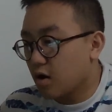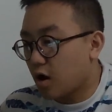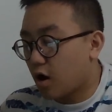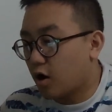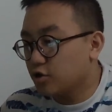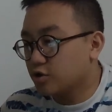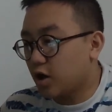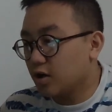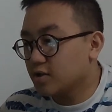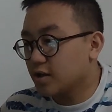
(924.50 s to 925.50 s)

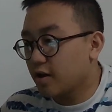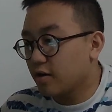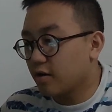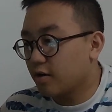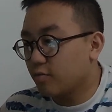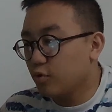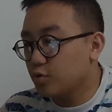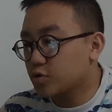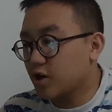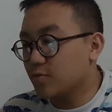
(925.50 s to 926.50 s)
$100 a year, blue
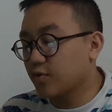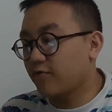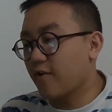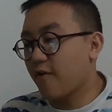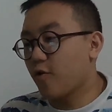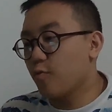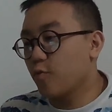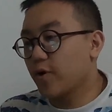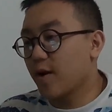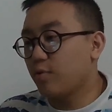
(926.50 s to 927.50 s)
subscribers of the Fairfire
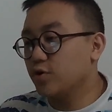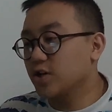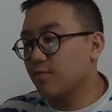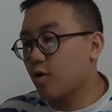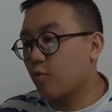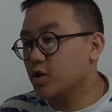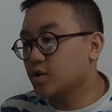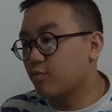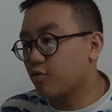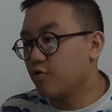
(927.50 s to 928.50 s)
will get a blue check mark once
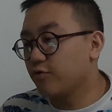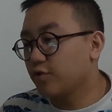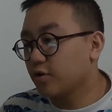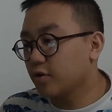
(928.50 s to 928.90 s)
approved.